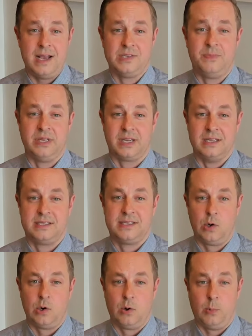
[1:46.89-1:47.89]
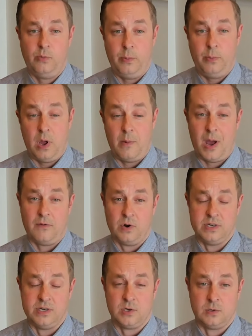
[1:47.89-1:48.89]
has been the considerable amount of
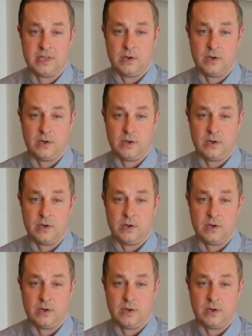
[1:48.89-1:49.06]
research